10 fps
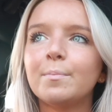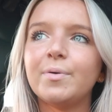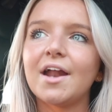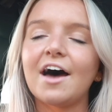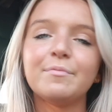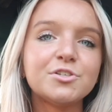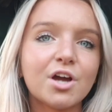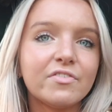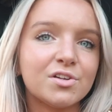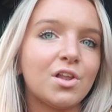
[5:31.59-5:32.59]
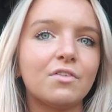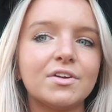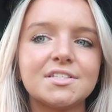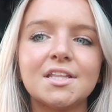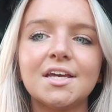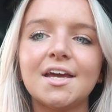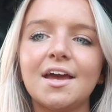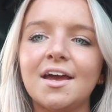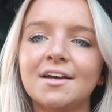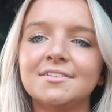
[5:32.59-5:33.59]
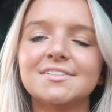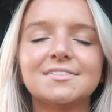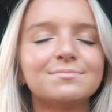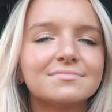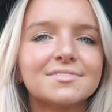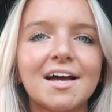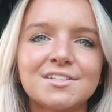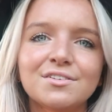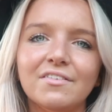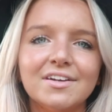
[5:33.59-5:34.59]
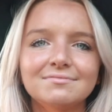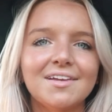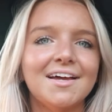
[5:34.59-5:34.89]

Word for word: But I've been driving a lot recently and I do love it.